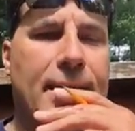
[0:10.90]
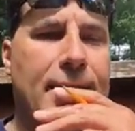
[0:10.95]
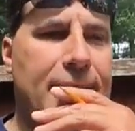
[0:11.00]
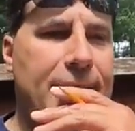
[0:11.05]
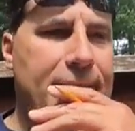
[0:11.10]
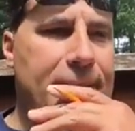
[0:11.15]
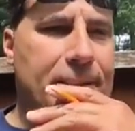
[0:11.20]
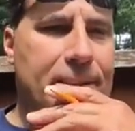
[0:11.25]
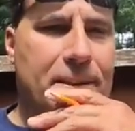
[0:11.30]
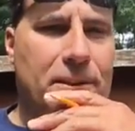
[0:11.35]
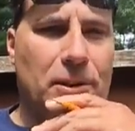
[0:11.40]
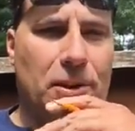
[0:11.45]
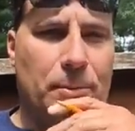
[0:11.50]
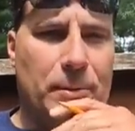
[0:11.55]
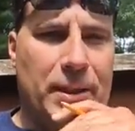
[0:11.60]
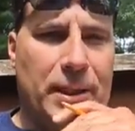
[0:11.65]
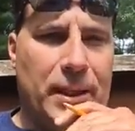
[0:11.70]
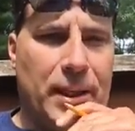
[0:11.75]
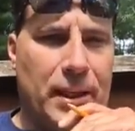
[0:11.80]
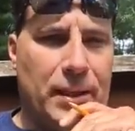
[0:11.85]
this is going to
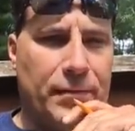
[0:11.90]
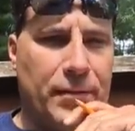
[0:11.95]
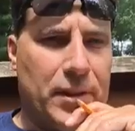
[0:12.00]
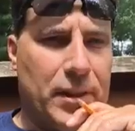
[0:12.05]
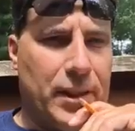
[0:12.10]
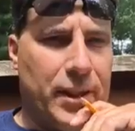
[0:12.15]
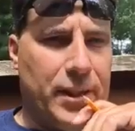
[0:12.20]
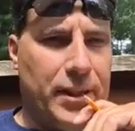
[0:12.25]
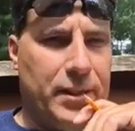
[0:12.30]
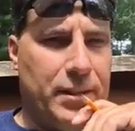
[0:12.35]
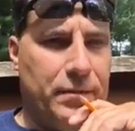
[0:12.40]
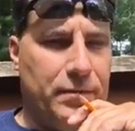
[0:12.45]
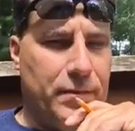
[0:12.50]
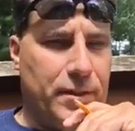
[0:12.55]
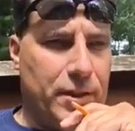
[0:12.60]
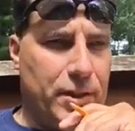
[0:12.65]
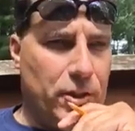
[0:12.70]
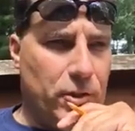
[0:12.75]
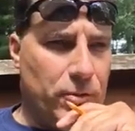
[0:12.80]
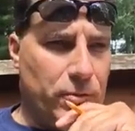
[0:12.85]
be kind of a lengthy
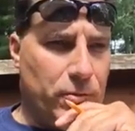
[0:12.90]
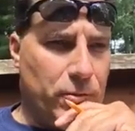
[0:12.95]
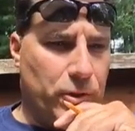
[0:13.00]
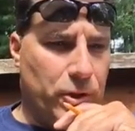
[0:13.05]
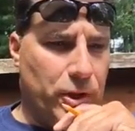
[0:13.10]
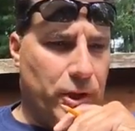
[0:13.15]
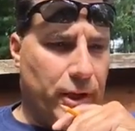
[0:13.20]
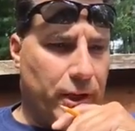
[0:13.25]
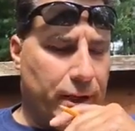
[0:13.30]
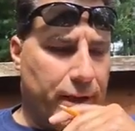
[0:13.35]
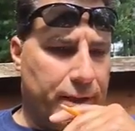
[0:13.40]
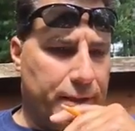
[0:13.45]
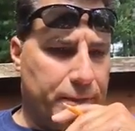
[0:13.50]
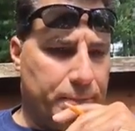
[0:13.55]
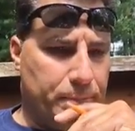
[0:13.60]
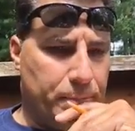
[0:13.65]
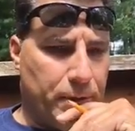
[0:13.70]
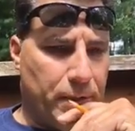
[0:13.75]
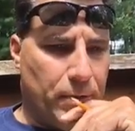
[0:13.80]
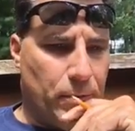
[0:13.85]
video for you guys,
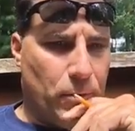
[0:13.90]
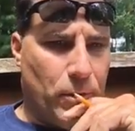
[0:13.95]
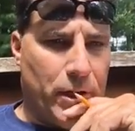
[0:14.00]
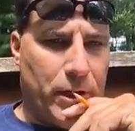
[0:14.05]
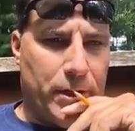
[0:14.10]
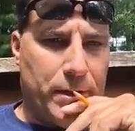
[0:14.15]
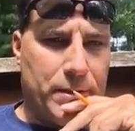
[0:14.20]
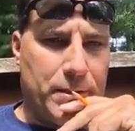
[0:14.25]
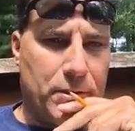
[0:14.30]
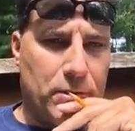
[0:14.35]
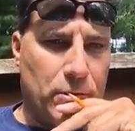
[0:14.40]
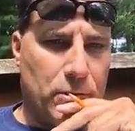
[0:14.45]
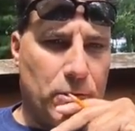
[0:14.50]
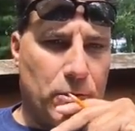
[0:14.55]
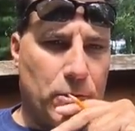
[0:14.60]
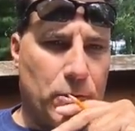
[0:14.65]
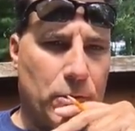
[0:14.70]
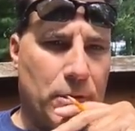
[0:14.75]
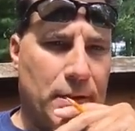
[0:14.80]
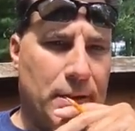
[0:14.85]
but I wanted
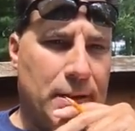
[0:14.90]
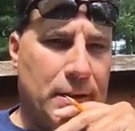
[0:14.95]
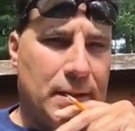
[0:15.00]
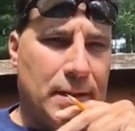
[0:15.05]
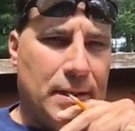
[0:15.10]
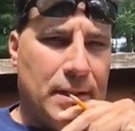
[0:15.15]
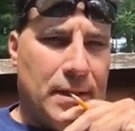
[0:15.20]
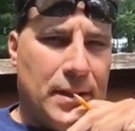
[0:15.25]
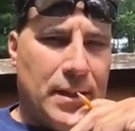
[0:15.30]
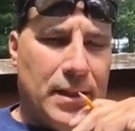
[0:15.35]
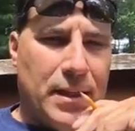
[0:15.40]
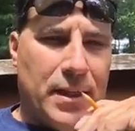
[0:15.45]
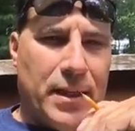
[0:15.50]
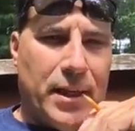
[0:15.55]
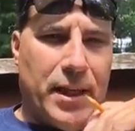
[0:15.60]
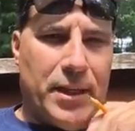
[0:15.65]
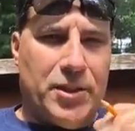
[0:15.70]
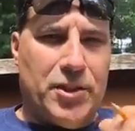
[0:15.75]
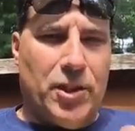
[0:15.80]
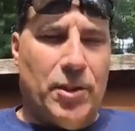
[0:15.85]
to
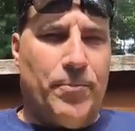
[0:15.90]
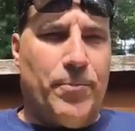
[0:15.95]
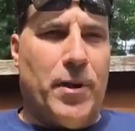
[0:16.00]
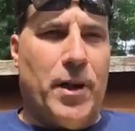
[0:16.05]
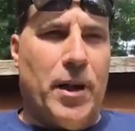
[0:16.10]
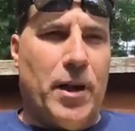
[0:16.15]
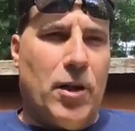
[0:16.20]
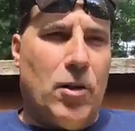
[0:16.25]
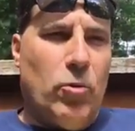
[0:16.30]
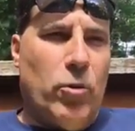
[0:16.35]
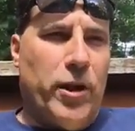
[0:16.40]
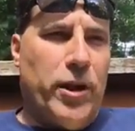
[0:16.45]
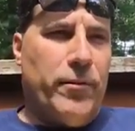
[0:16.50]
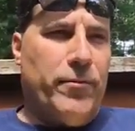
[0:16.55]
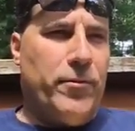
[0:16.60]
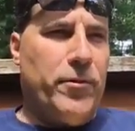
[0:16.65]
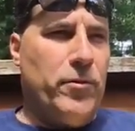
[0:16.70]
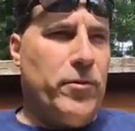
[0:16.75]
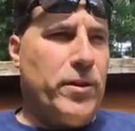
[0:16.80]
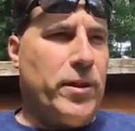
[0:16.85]
catch up on quite a
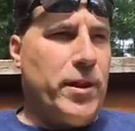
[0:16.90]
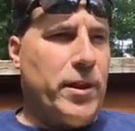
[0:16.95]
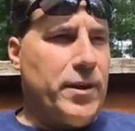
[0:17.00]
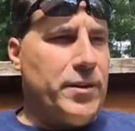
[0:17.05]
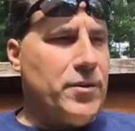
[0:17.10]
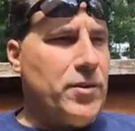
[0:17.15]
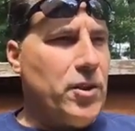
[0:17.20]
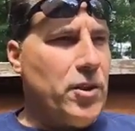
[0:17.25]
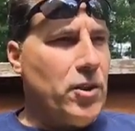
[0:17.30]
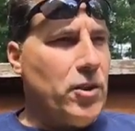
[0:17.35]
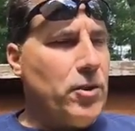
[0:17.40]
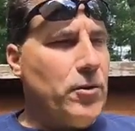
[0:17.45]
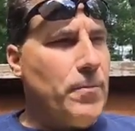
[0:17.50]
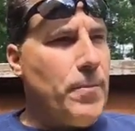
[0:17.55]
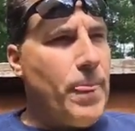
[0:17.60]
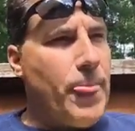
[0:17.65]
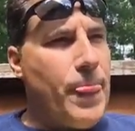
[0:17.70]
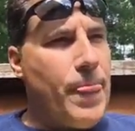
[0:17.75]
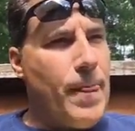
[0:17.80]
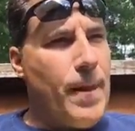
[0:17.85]
few things here.
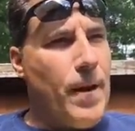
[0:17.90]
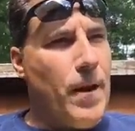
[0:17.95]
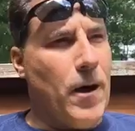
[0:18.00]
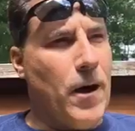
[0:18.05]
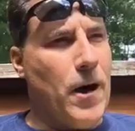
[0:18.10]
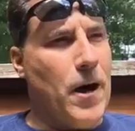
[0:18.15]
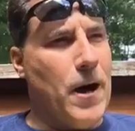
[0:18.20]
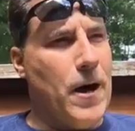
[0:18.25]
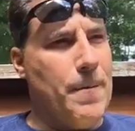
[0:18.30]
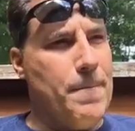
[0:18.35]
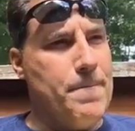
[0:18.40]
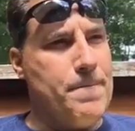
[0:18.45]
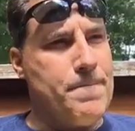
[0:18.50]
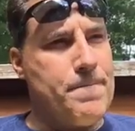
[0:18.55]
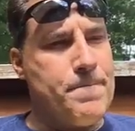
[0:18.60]
From